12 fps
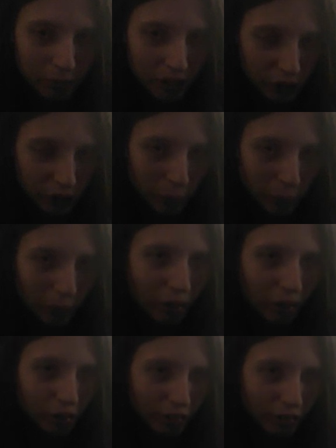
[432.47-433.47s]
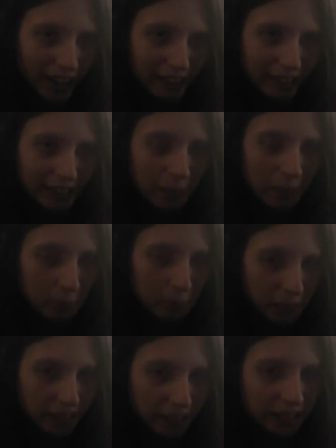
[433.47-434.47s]
You will attract
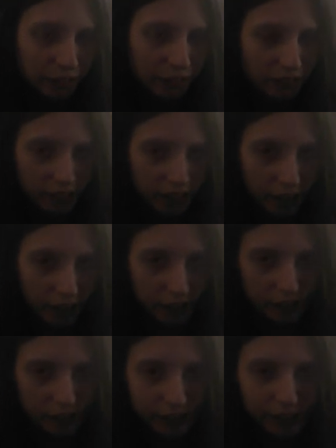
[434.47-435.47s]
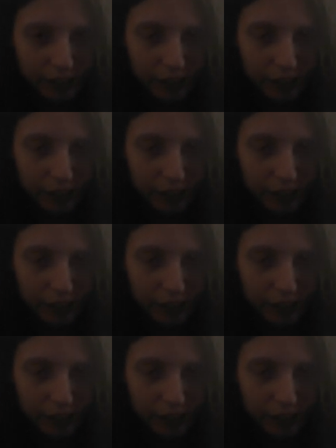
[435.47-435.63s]
many different kinds.